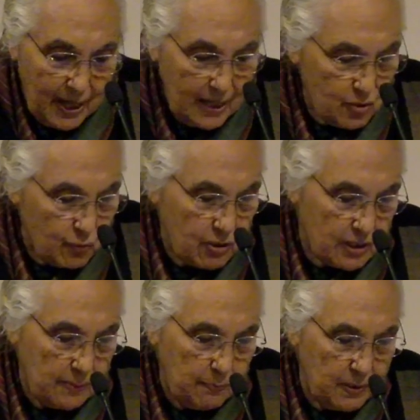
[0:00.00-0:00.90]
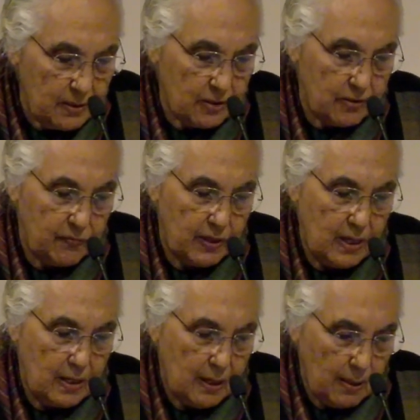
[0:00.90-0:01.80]
as recipients of the
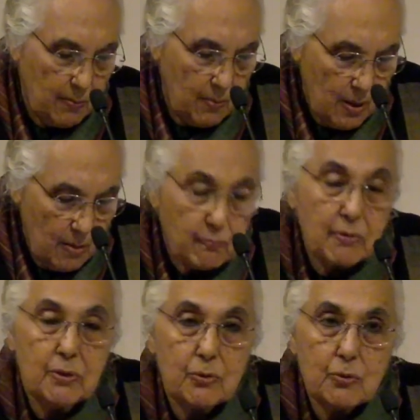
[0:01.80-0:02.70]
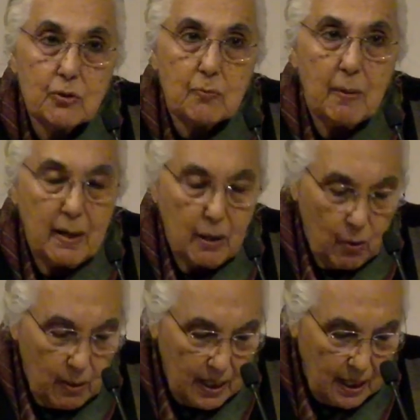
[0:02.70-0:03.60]
income produced by
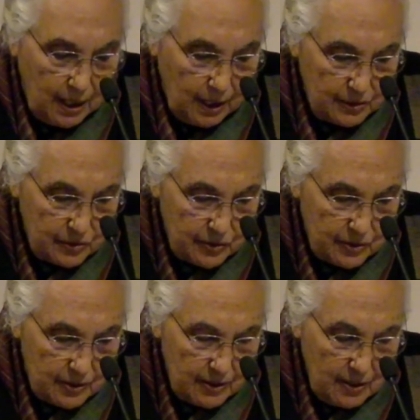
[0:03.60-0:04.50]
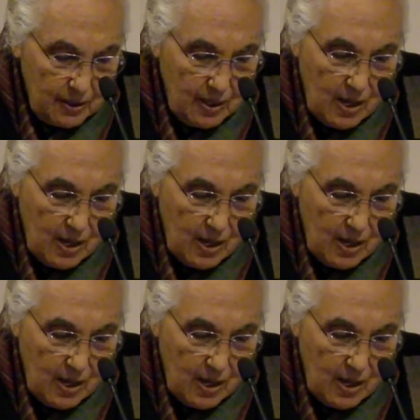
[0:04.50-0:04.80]
lower castes.